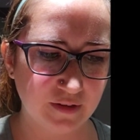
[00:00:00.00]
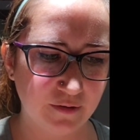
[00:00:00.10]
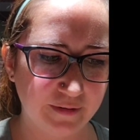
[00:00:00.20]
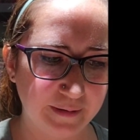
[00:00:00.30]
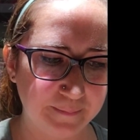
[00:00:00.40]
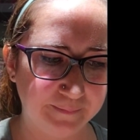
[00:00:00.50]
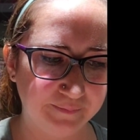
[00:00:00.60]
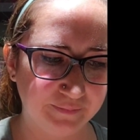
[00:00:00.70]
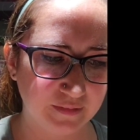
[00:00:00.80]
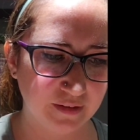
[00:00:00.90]
Okay.
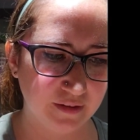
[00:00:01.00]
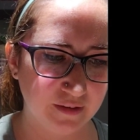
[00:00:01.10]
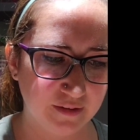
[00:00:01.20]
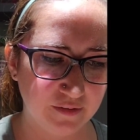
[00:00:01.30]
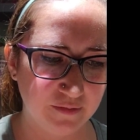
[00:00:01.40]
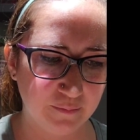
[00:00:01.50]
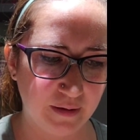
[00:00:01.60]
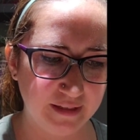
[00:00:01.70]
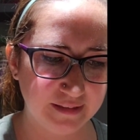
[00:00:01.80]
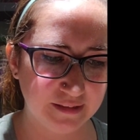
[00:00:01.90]

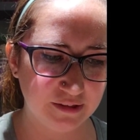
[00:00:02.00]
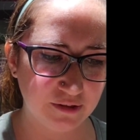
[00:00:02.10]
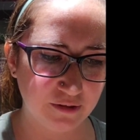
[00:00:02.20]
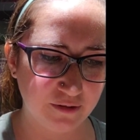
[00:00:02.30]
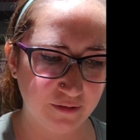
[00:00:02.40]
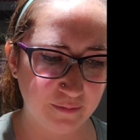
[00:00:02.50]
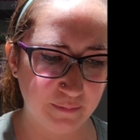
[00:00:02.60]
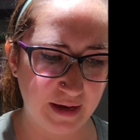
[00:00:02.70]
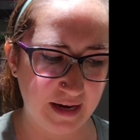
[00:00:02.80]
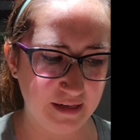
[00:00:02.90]
My sister
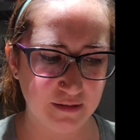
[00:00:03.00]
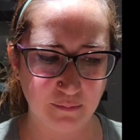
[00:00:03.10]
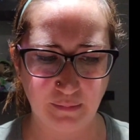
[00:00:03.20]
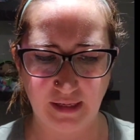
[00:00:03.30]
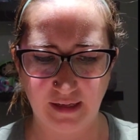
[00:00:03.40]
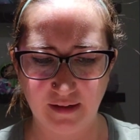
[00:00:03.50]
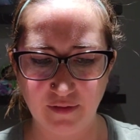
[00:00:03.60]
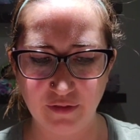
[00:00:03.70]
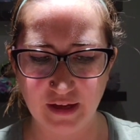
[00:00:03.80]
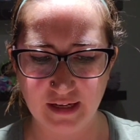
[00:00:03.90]
made me
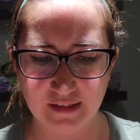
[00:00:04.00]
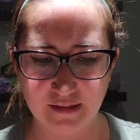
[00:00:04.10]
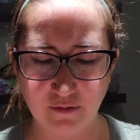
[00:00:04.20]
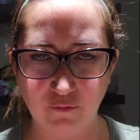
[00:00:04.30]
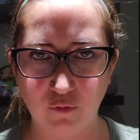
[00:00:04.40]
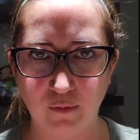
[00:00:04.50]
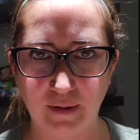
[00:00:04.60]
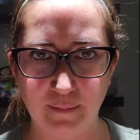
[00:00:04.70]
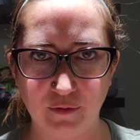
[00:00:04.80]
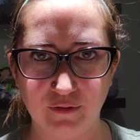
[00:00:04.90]
this for
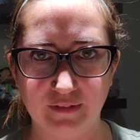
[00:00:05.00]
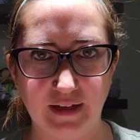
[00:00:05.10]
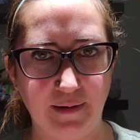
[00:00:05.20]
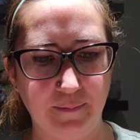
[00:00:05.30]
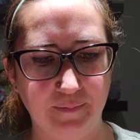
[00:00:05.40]
my birthday.